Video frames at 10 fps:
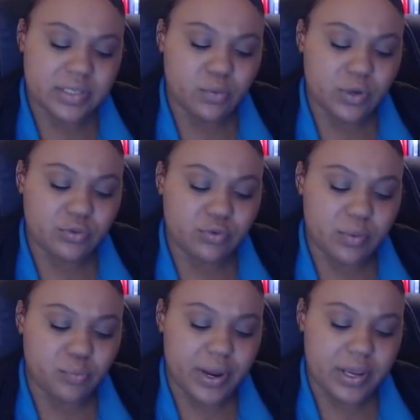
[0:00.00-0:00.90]
he went through a
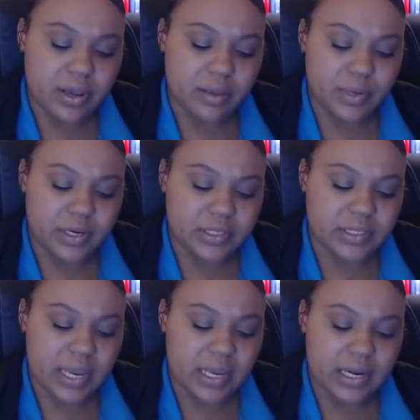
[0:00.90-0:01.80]
breakup and he's
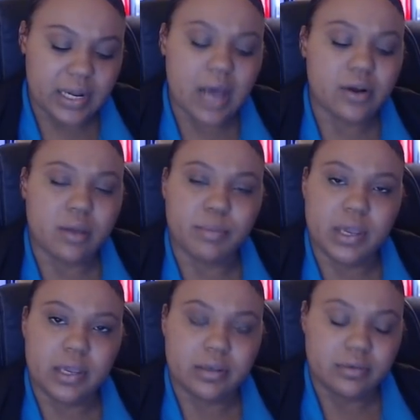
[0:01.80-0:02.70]
taking it out on me.